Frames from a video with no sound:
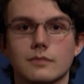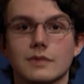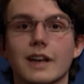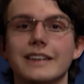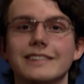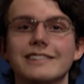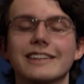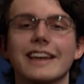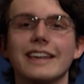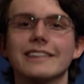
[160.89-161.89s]
Titans,
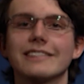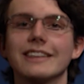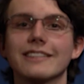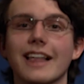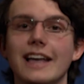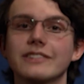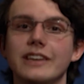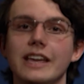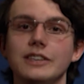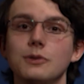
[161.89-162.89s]
today is the last
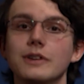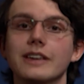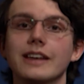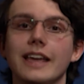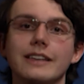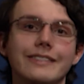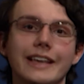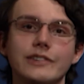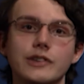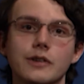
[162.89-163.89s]
day you can get a
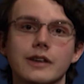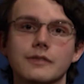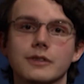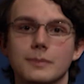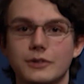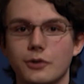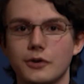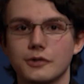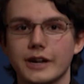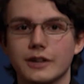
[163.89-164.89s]
glazed donut from Miss
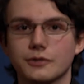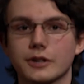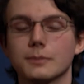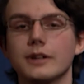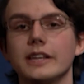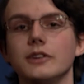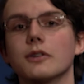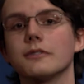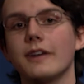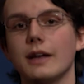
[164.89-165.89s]
Rodriguez for completing your
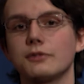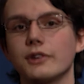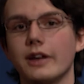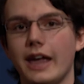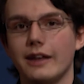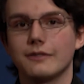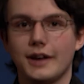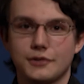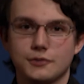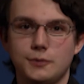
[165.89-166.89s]
FAFSA and
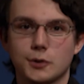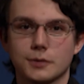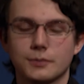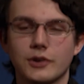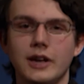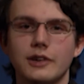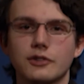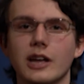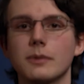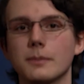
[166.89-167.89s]
VASA forms.
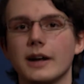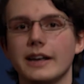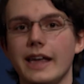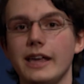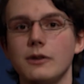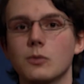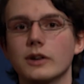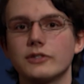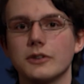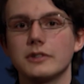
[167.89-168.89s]
Stop on by
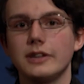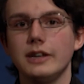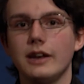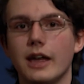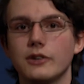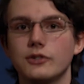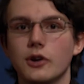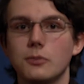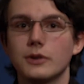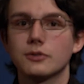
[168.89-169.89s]
A117 and show
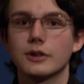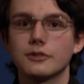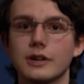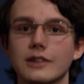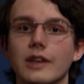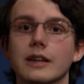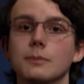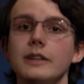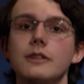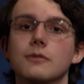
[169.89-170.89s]
Miss Rodriguez a
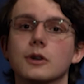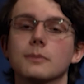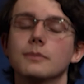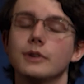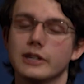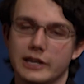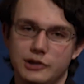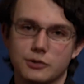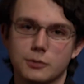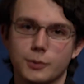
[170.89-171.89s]
completed form to get
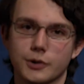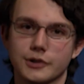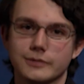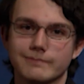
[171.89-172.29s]
your award.